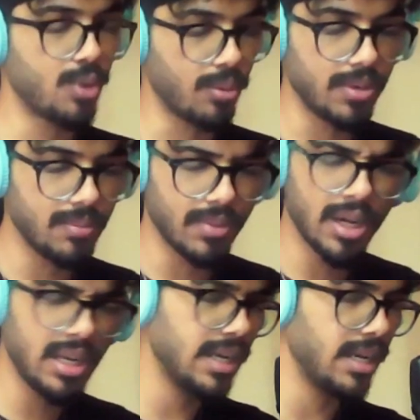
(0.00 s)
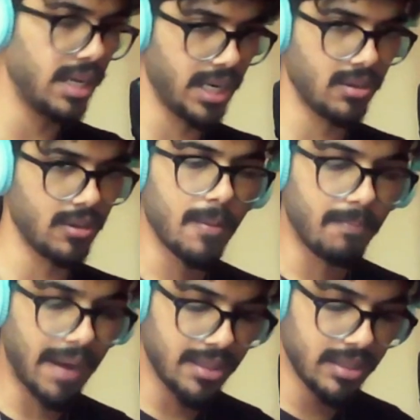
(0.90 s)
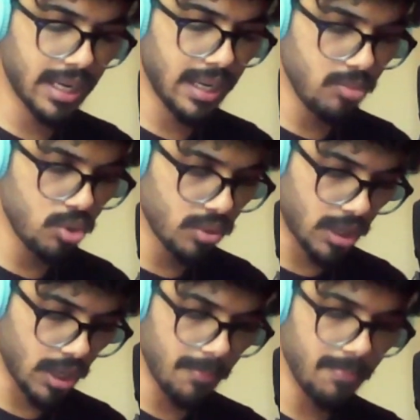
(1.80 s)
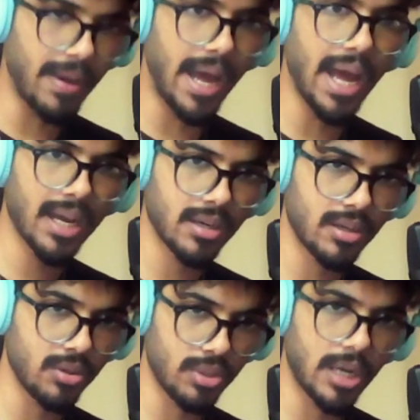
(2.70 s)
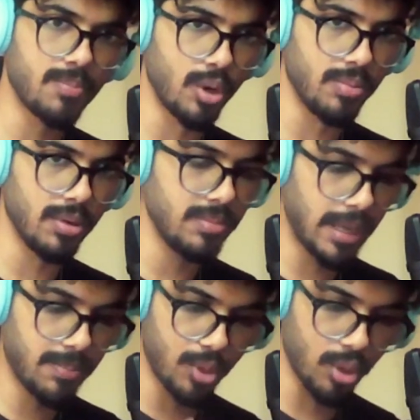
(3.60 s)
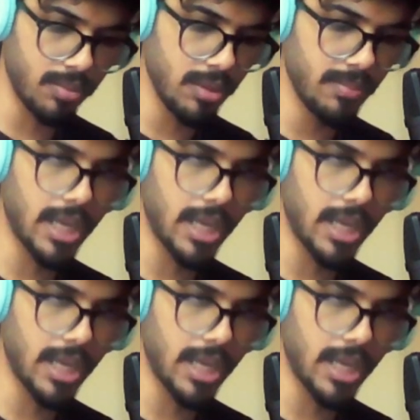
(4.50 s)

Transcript: problem a little later. By the time you come back to that problem